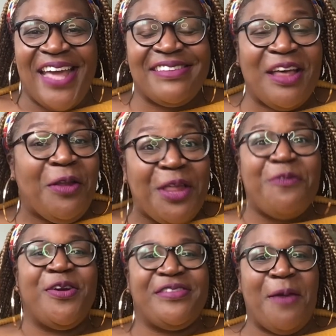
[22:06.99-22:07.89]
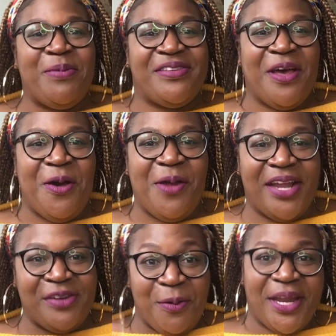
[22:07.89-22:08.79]
It's only the first episode. I
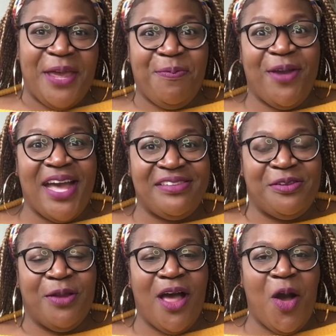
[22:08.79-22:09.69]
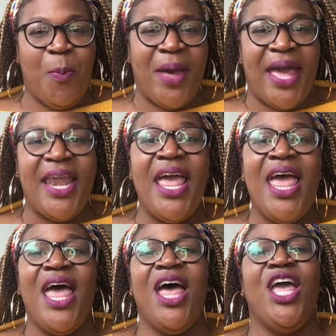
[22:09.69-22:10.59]
don't want to keep you guys too long, but
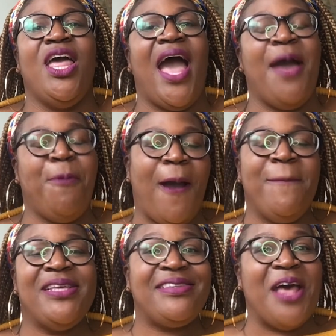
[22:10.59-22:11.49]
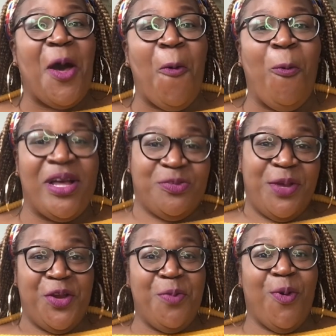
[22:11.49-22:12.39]
I promise once
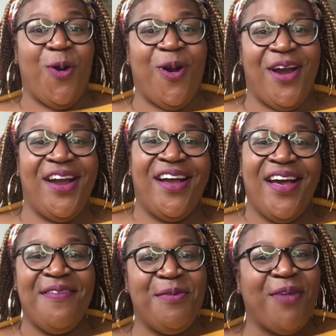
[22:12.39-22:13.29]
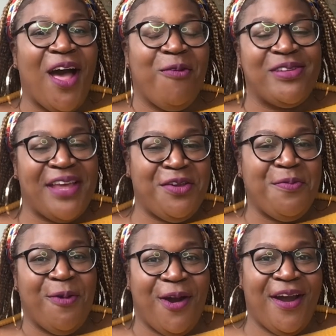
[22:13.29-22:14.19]
we do more of the vlog, once I do
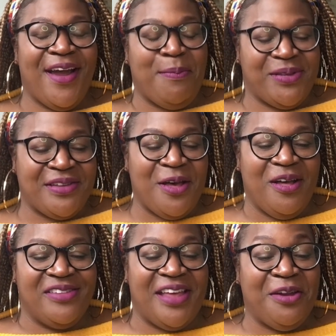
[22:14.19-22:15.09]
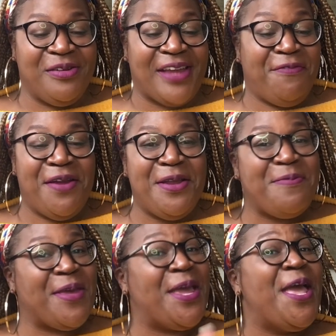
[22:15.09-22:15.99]
more episodes, it'll definitely
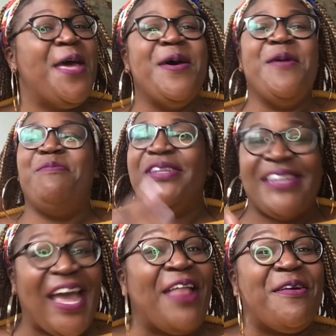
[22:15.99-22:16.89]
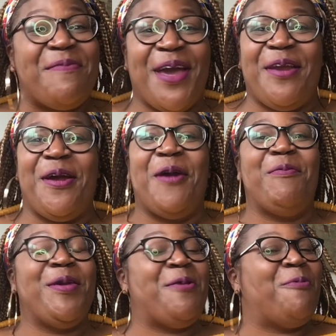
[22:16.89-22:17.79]
be put together better
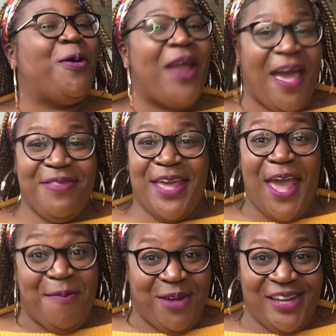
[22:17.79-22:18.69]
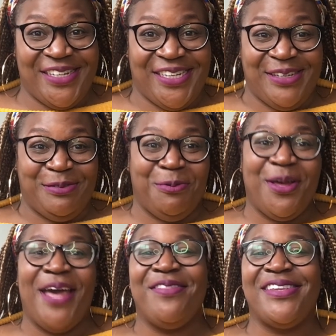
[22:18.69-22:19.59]
where you won't have the camera issues, we
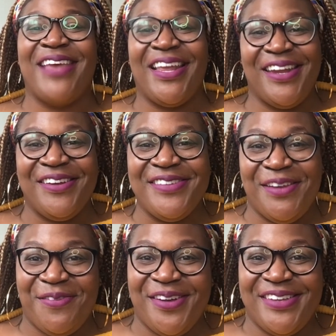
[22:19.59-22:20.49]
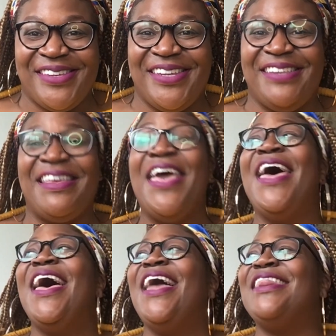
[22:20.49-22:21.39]
won't have the technical difficulties.
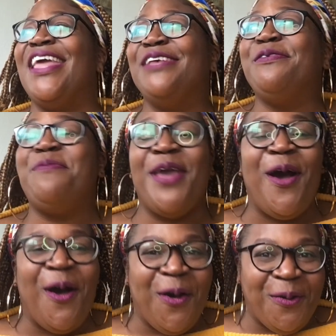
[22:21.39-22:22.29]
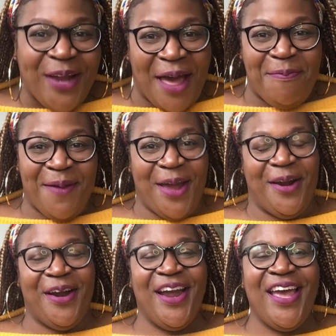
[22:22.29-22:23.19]
Things will be a whole lot
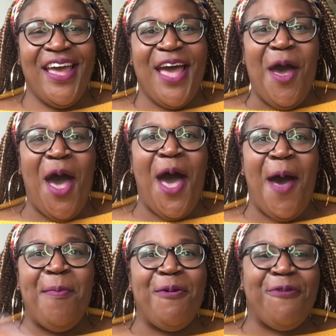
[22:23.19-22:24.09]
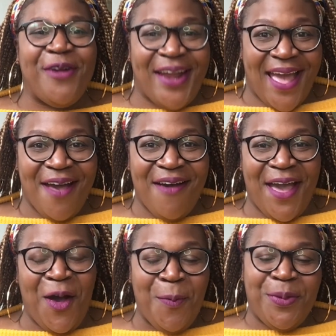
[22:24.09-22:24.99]
better. Uh, but for now, I
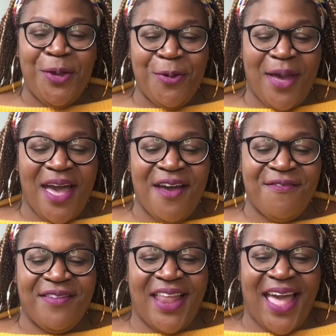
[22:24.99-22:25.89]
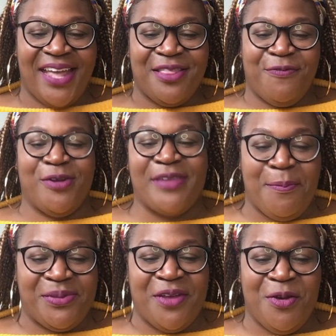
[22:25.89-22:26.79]
hope you have liked the first
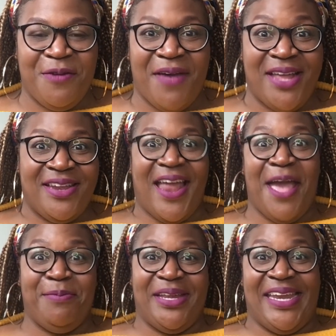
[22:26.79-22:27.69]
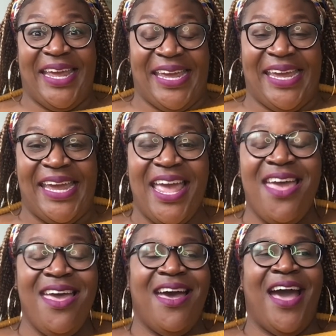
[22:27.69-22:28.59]
episode of Undeniably Nikki.
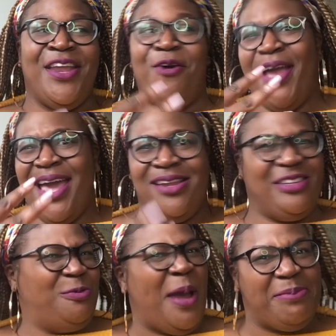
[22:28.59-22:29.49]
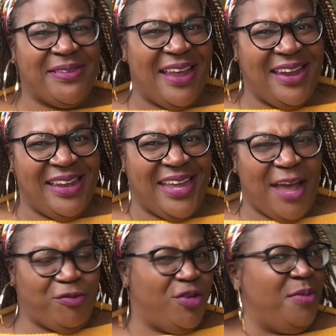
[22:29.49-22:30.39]
I know I kind of just wrapped suddenly
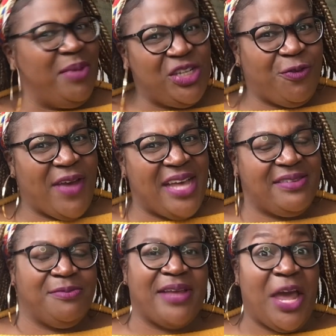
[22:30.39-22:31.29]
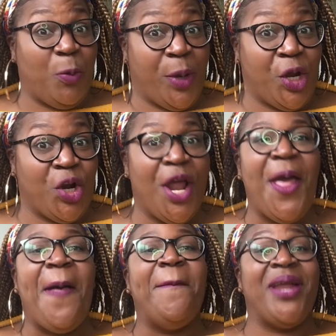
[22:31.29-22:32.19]
after the mush fest. and it's kind of weird.
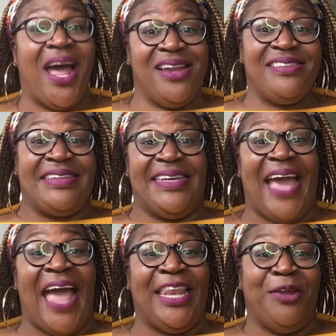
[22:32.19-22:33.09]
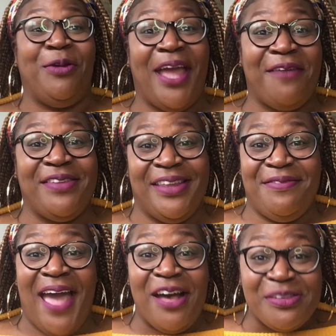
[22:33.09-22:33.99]
But honestly, I literally have to leave
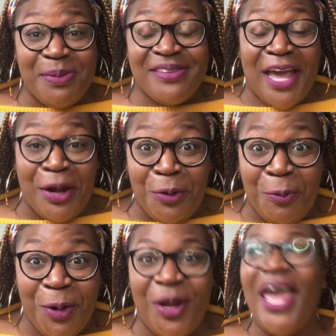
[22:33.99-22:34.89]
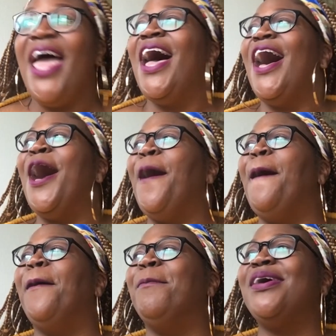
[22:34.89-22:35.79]
the house because I got to go to work.
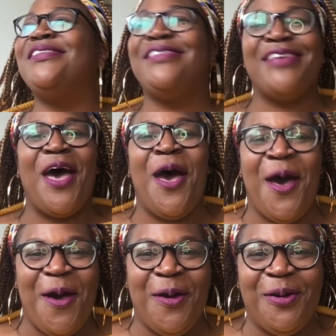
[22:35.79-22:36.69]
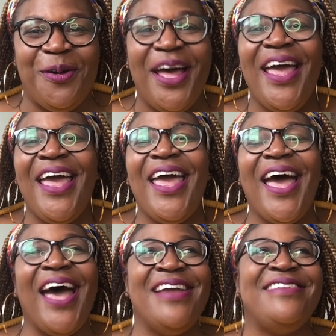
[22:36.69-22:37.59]
Um, so
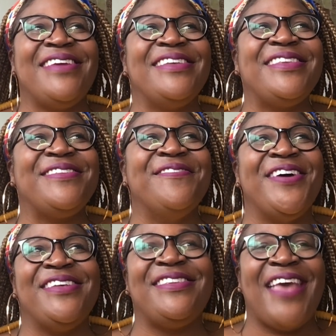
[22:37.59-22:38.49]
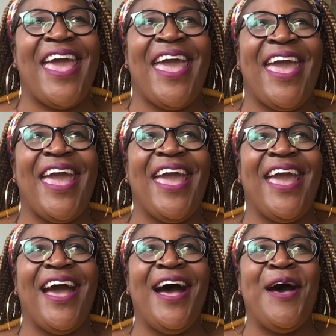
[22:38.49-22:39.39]
I just want to
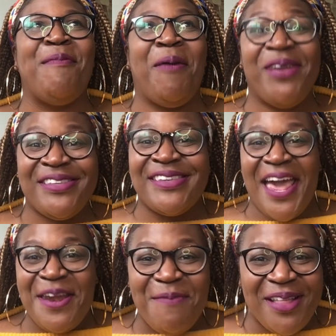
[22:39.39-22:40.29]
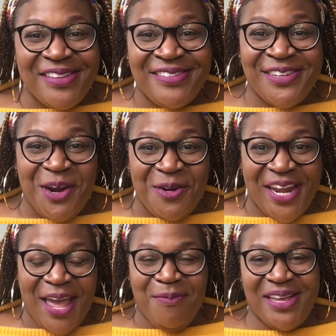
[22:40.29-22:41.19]
say um, I'm excited about this
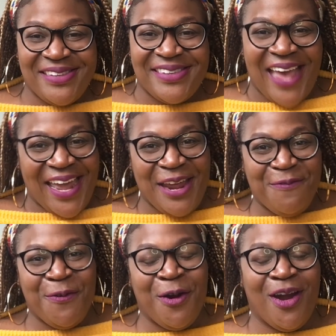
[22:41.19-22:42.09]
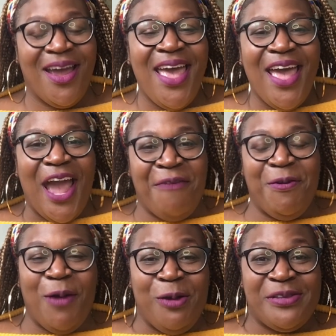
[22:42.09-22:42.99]
journey. I'm excited for
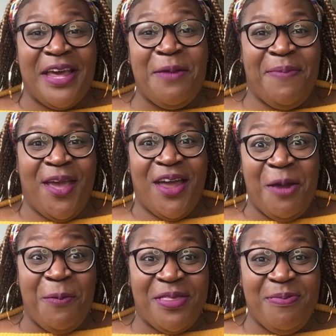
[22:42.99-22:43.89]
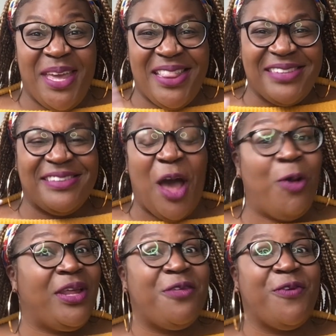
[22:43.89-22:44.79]
everyone who's going to be on it with me. This is
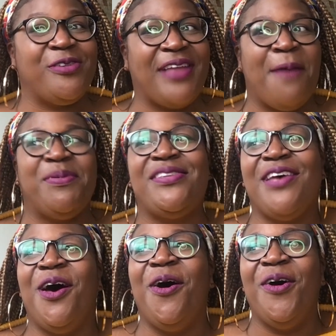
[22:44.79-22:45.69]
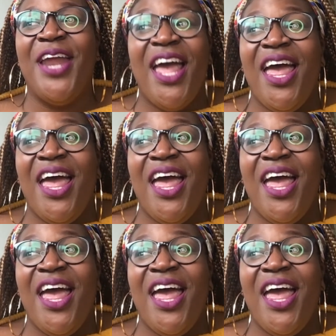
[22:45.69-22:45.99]
only the first episode.